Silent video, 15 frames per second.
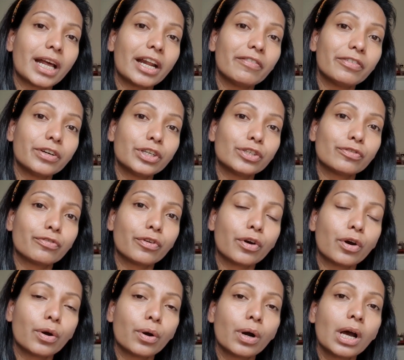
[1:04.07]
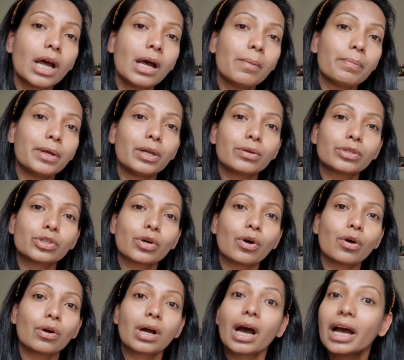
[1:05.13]
advert for Pillow
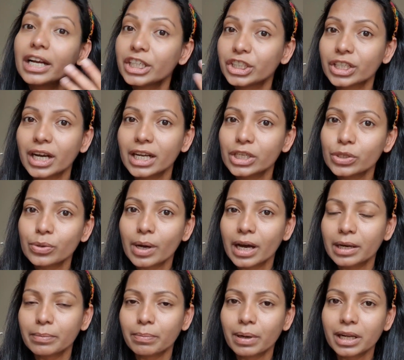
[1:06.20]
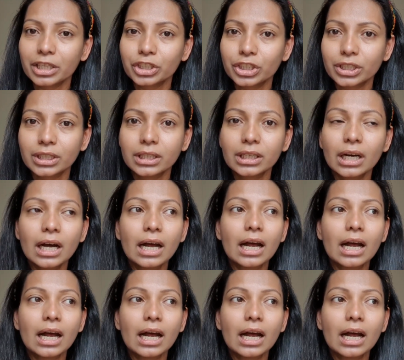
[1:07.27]
Talk eyeshadow and blusher,